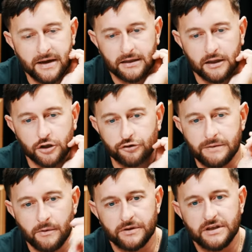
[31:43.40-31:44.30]
Make a little
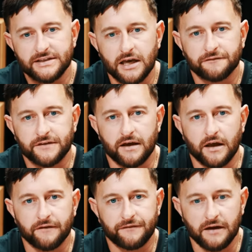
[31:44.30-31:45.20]
agreement with yourself
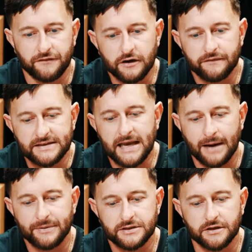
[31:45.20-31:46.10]
that if you're in this
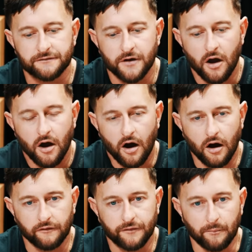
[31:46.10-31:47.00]
habit
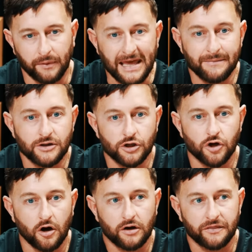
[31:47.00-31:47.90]
of blaming your
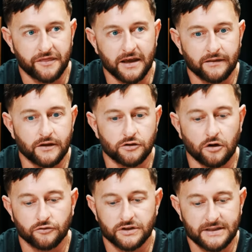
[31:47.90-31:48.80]
dog and thinking that your
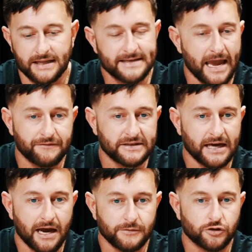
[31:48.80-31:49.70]
dog understands, every
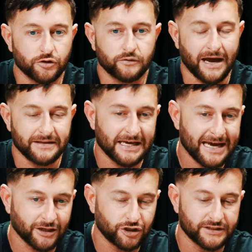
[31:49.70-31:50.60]
time you do that and you
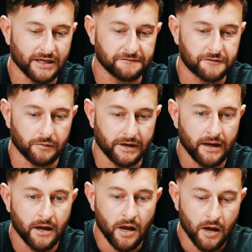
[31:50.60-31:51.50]
catch yourself doing
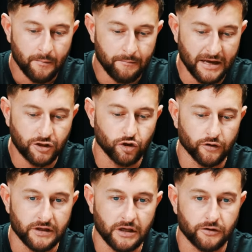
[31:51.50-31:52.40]
it, make
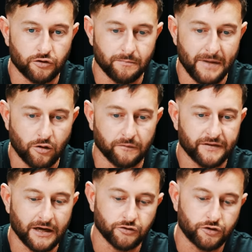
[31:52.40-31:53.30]
sure that you make up
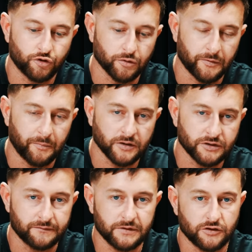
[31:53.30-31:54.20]
for that and do something
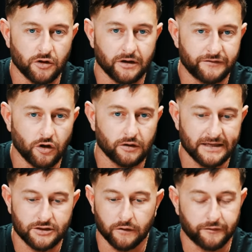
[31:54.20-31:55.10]
positive with your dog. If your dog
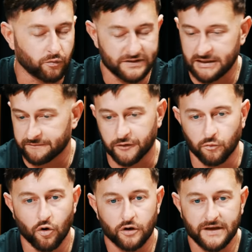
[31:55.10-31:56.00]
likes to take them for a
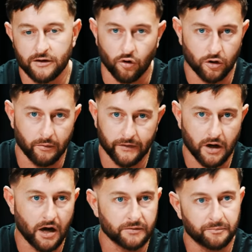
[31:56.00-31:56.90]
walk then, or go in the
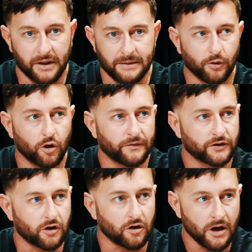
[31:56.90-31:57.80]
garden, play ball with
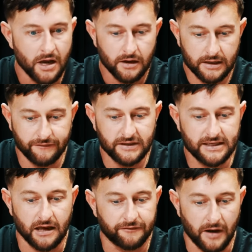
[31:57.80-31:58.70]
the dog, give
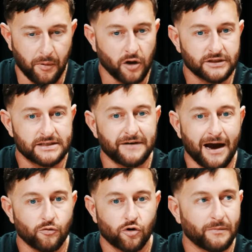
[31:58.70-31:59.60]
yourself a positive
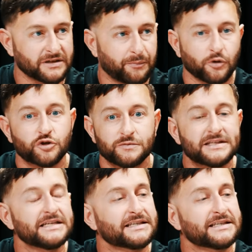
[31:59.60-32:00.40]
outcome as a punishment to